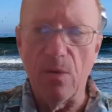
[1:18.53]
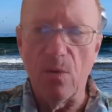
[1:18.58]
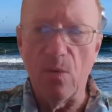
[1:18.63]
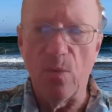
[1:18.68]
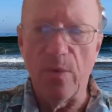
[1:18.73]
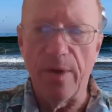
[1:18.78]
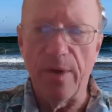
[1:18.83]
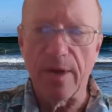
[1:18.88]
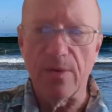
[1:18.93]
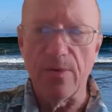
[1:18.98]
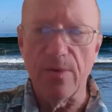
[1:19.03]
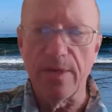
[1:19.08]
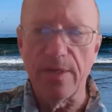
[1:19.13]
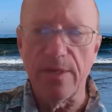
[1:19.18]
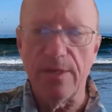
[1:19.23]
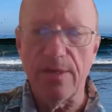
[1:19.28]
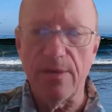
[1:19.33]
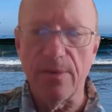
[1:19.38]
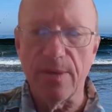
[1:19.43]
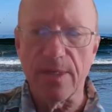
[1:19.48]
We're going
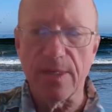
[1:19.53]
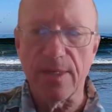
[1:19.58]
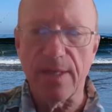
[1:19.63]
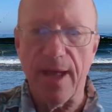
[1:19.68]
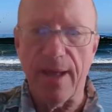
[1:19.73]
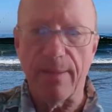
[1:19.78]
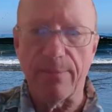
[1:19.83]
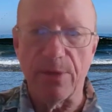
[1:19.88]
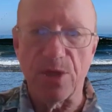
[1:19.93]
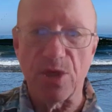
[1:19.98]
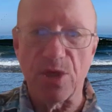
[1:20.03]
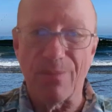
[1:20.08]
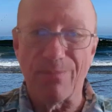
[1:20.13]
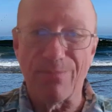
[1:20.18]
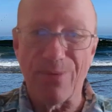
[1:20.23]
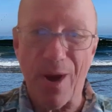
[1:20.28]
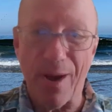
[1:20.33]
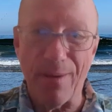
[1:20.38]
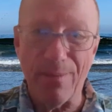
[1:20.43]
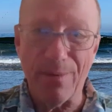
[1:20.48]
to establish
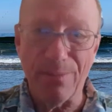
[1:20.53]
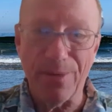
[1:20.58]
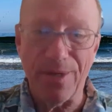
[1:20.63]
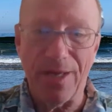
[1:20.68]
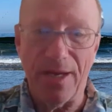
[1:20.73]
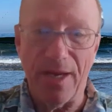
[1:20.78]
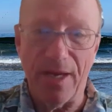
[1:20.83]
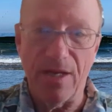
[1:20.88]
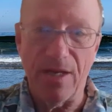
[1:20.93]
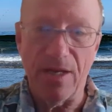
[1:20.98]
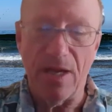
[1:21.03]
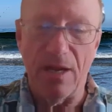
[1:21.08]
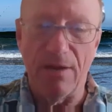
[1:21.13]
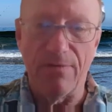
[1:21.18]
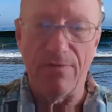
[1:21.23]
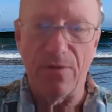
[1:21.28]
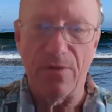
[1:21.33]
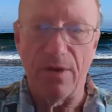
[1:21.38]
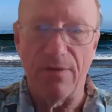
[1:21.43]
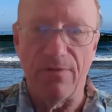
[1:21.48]
probably an
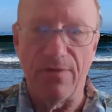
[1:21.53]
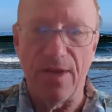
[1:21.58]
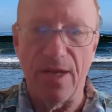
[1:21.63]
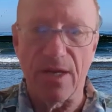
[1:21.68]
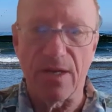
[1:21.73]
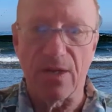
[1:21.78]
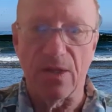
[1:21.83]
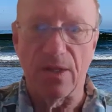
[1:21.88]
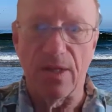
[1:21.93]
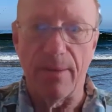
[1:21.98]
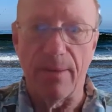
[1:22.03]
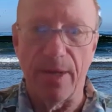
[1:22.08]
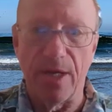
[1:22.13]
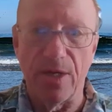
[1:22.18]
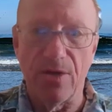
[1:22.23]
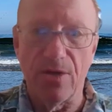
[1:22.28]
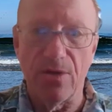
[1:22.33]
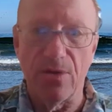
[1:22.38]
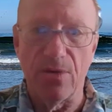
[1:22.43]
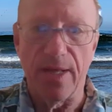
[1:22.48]
18-foot vehicle
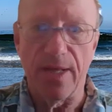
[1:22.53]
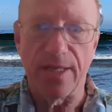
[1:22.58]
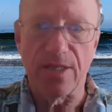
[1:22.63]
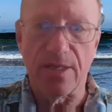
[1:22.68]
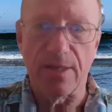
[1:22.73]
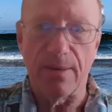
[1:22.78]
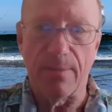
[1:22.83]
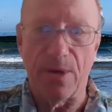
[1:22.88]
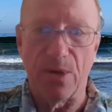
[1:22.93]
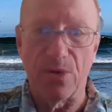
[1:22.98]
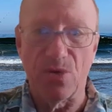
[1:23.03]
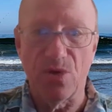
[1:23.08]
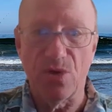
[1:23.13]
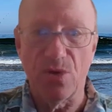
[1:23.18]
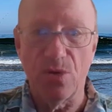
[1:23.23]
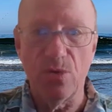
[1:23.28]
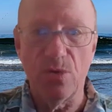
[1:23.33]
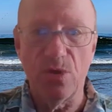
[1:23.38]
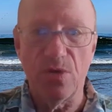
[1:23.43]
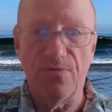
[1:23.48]
limit too. That's about
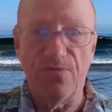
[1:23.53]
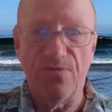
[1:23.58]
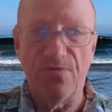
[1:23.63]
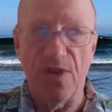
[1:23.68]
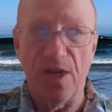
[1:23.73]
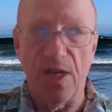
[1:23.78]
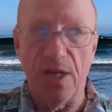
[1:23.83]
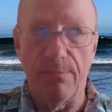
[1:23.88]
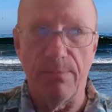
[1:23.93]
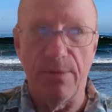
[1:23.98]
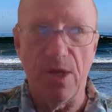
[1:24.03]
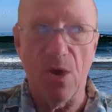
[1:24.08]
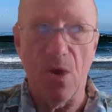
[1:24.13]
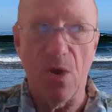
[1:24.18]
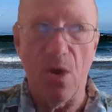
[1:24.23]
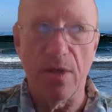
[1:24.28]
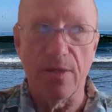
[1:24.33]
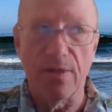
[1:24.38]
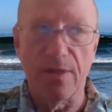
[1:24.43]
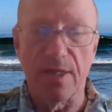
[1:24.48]
2 feet
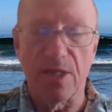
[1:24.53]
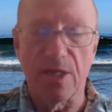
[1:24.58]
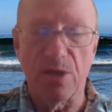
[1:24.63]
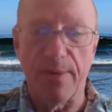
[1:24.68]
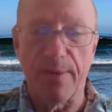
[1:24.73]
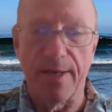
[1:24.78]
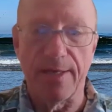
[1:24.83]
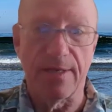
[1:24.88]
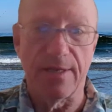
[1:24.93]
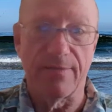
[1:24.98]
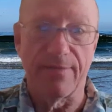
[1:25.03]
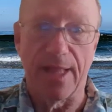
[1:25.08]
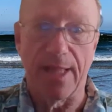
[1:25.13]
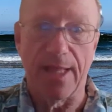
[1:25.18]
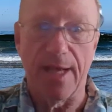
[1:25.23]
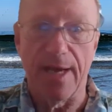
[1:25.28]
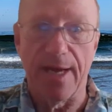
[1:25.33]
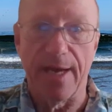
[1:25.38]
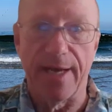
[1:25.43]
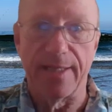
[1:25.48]
beyond the space of the
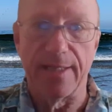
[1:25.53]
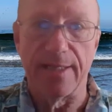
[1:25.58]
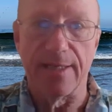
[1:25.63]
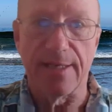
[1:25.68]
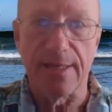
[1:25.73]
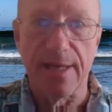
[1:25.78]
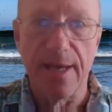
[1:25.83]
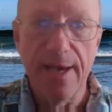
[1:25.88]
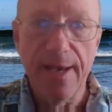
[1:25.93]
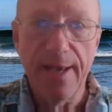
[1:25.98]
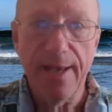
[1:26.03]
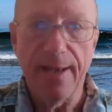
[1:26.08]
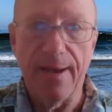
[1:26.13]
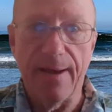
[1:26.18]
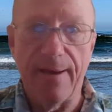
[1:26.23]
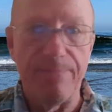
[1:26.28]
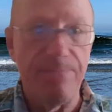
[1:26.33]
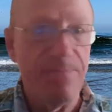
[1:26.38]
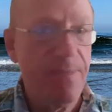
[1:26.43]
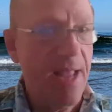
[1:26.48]
lines.
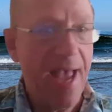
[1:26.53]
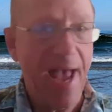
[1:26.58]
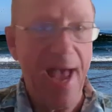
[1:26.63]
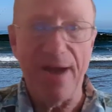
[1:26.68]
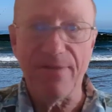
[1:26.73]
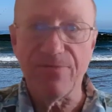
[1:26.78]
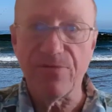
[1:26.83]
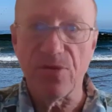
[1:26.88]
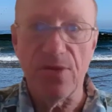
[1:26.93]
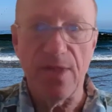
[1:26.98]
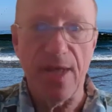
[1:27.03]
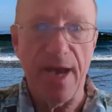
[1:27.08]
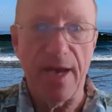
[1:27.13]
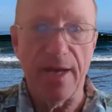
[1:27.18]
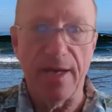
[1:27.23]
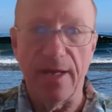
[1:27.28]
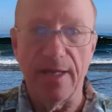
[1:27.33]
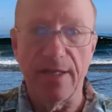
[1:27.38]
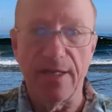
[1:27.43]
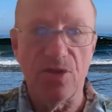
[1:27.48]
After
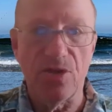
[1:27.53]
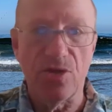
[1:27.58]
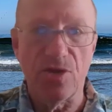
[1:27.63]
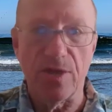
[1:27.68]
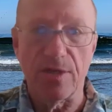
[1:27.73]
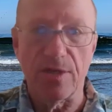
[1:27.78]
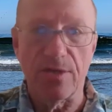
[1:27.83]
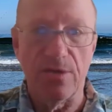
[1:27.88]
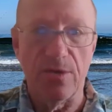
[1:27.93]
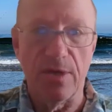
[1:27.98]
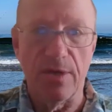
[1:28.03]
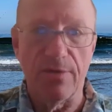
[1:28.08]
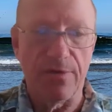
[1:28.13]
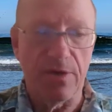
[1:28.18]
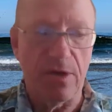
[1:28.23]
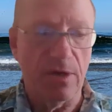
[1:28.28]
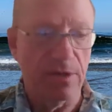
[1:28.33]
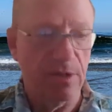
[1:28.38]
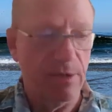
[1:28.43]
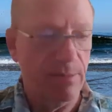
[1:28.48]
that, it's just too
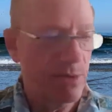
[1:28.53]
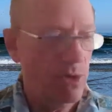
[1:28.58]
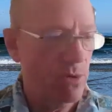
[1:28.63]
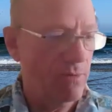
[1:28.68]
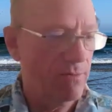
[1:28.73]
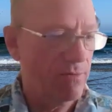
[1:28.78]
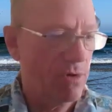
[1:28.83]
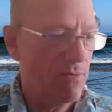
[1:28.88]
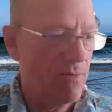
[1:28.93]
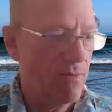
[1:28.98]
difficult to maneuver